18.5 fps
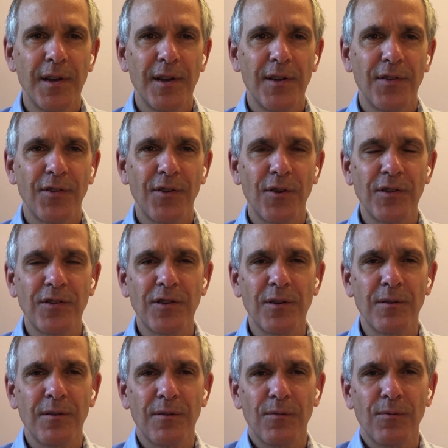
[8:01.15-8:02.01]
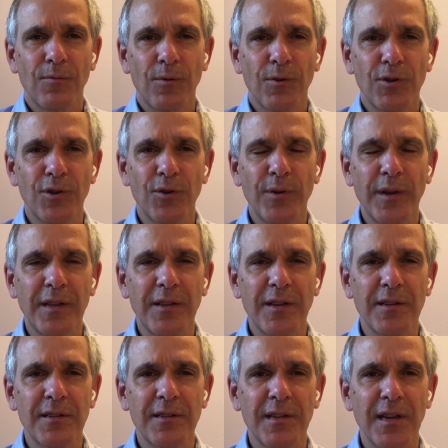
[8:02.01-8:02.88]
So we're doing
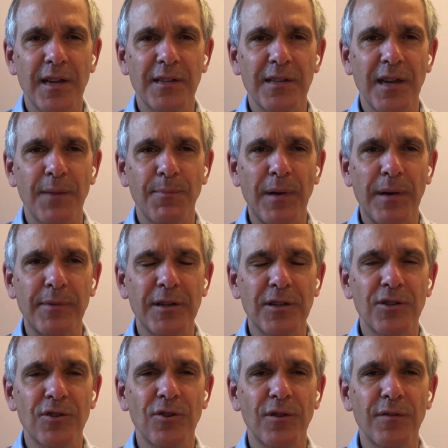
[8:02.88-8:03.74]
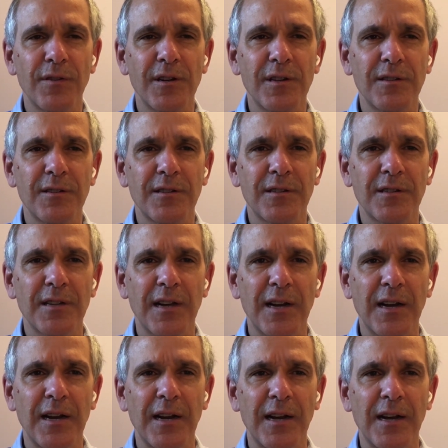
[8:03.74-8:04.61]
this as a public service,
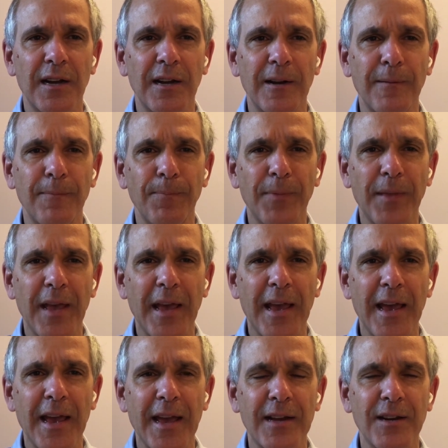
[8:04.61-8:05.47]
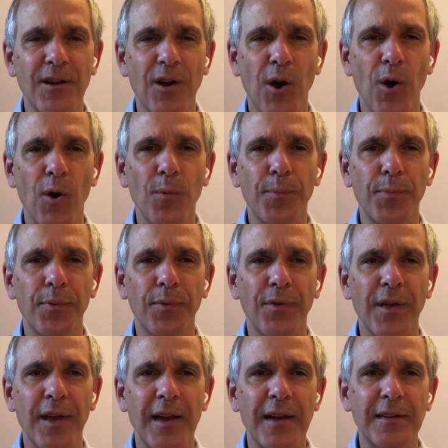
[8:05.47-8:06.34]
and hope
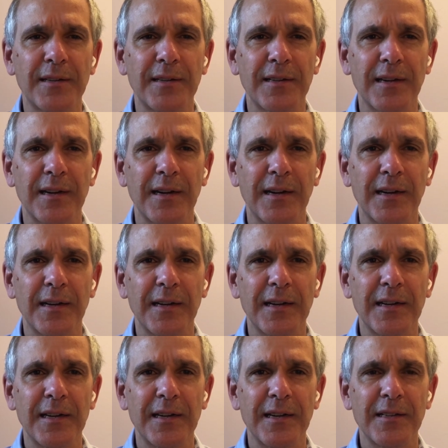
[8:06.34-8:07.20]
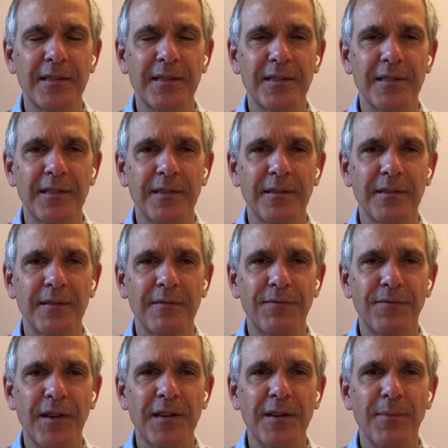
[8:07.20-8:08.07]
that it is
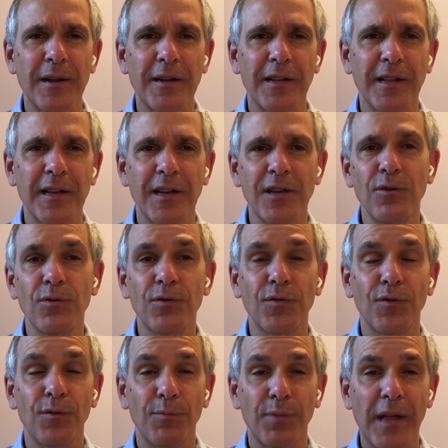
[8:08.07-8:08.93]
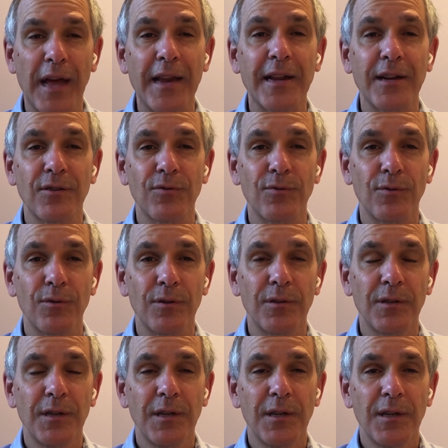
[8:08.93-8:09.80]
fundamentally a useful planning
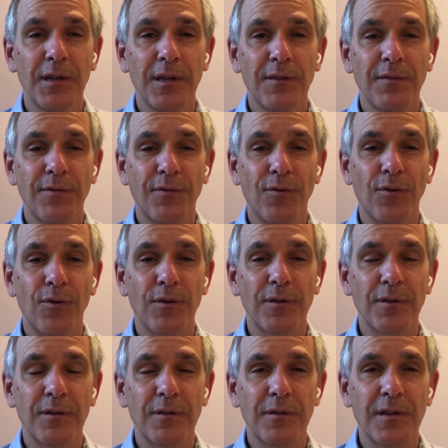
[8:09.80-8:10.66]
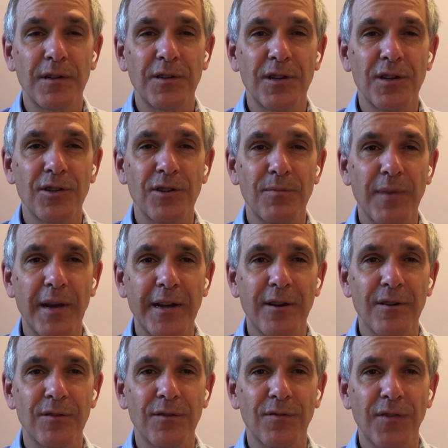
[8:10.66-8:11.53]
tool for decision
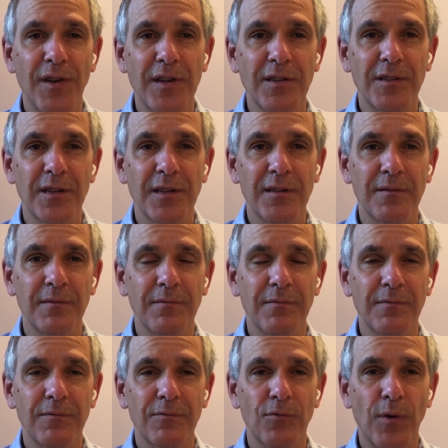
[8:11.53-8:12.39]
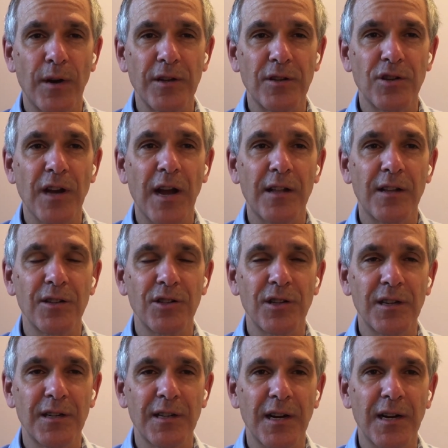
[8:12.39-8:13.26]
makers facing quite
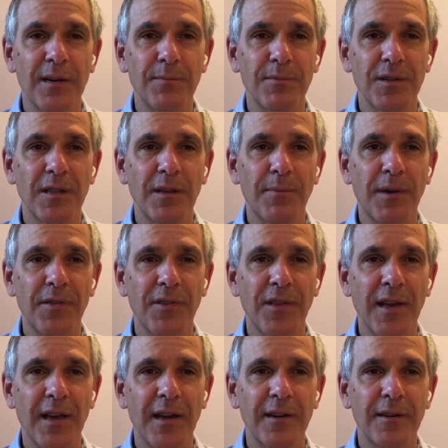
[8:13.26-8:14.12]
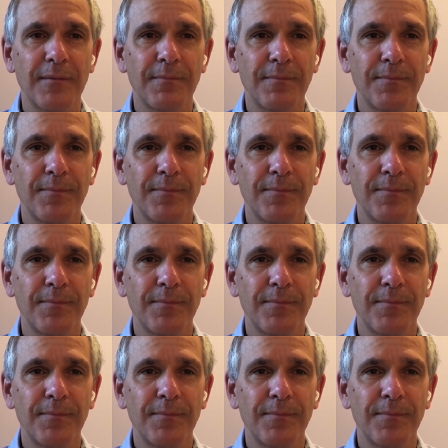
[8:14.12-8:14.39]
challenging times in the month ahead.